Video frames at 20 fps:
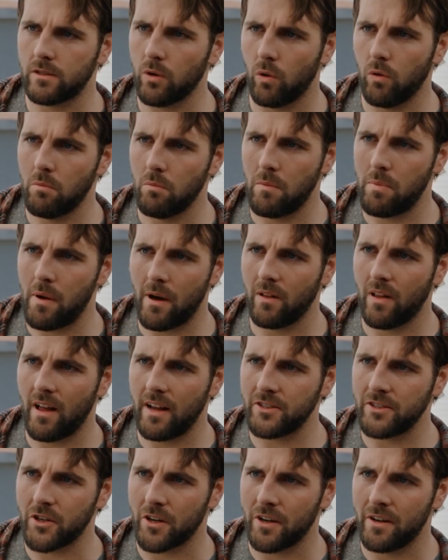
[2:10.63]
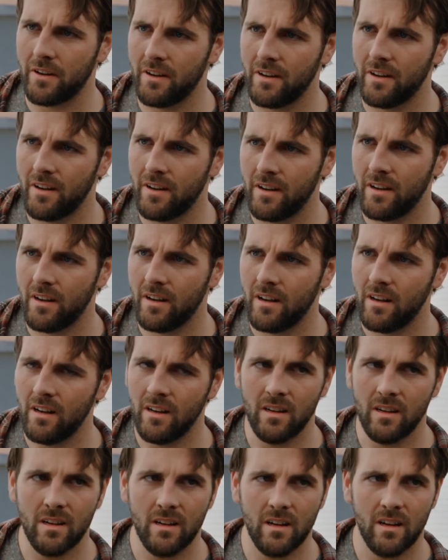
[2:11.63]
I told them about Elijah.
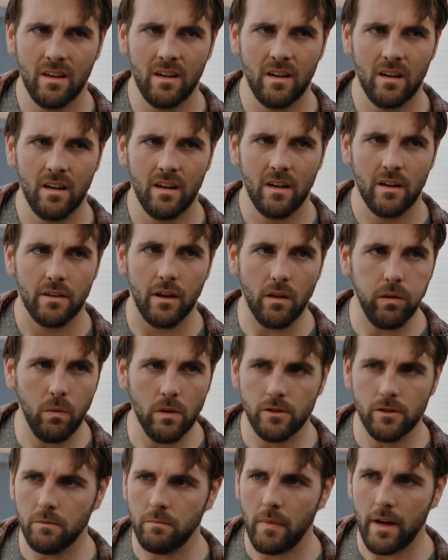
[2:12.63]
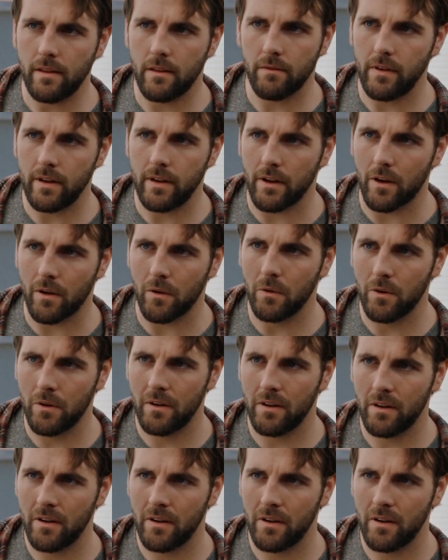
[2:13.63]
They're the ones who made the video.